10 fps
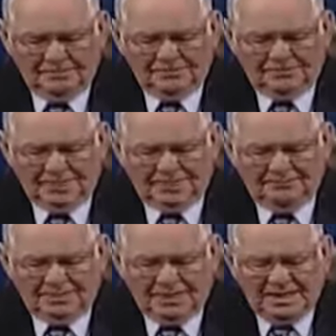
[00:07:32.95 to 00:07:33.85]
Verse
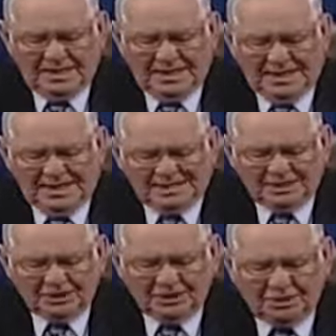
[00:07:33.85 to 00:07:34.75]
5 I
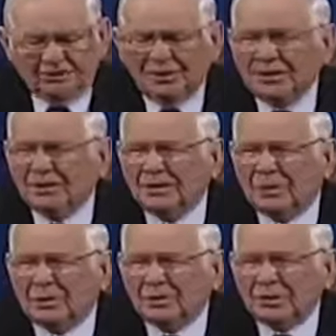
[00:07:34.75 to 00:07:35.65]
did know thee in the
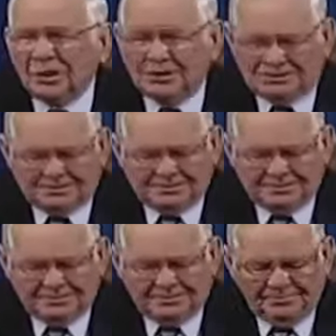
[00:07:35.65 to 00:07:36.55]

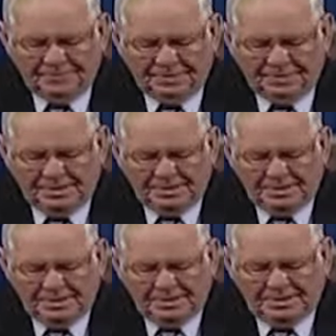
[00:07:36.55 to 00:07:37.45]
wilderness,
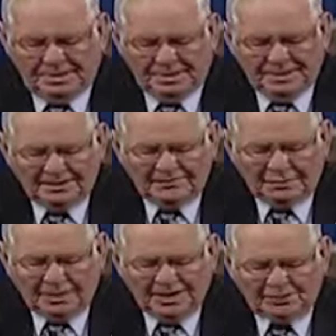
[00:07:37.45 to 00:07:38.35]
in the land
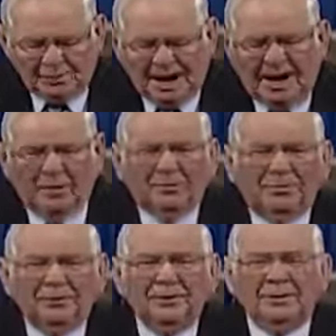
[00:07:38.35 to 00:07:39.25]
of great drought.
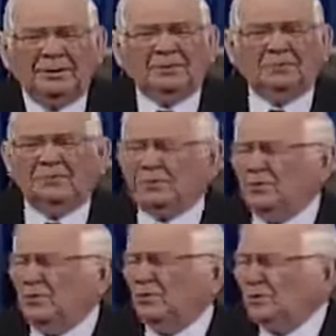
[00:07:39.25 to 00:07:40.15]
In other words,
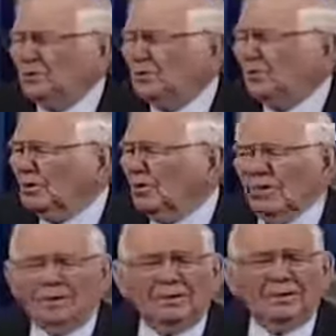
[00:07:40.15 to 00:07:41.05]
when, when you were
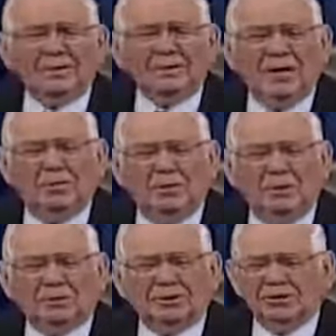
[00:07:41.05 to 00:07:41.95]
wandering in that
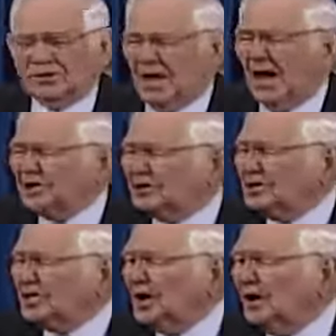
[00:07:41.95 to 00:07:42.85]
wilderness, I
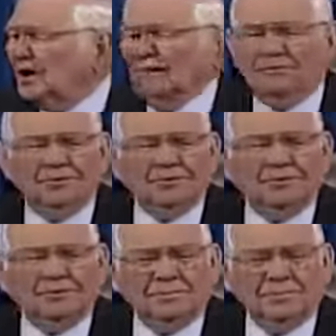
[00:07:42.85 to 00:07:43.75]
took care of you.
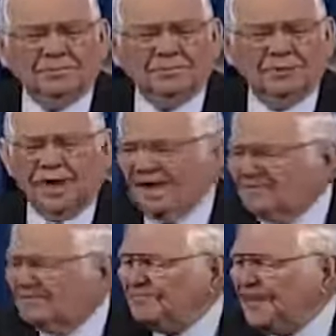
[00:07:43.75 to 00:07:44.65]

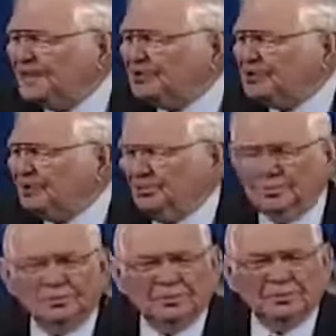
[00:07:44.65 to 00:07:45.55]
I fed you.